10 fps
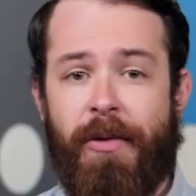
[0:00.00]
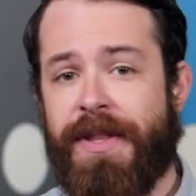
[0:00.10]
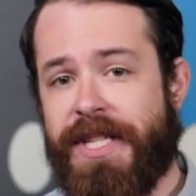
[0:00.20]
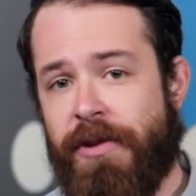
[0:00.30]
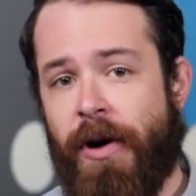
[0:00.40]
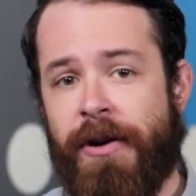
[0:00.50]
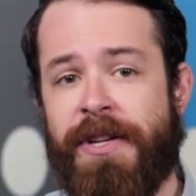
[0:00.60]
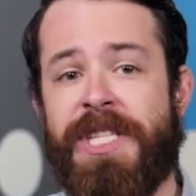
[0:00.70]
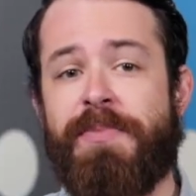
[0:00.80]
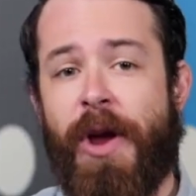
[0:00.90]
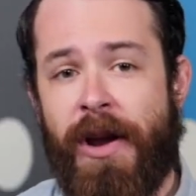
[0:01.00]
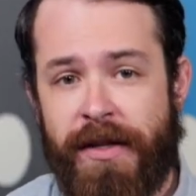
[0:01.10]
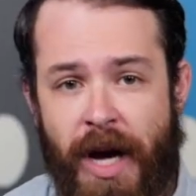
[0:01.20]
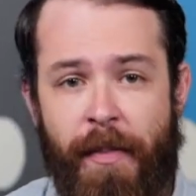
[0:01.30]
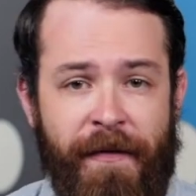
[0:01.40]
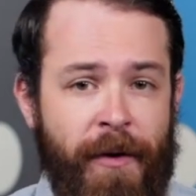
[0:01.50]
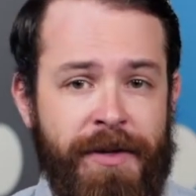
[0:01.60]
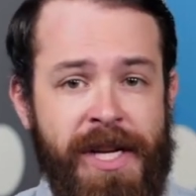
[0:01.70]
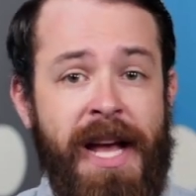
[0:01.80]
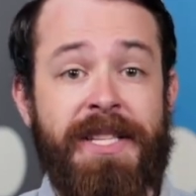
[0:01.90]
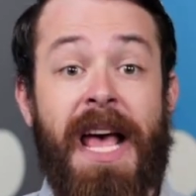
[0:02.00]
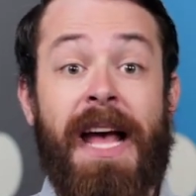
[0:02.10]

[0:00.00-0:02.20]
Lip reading: When the seawater is sprayed on top of frozen ice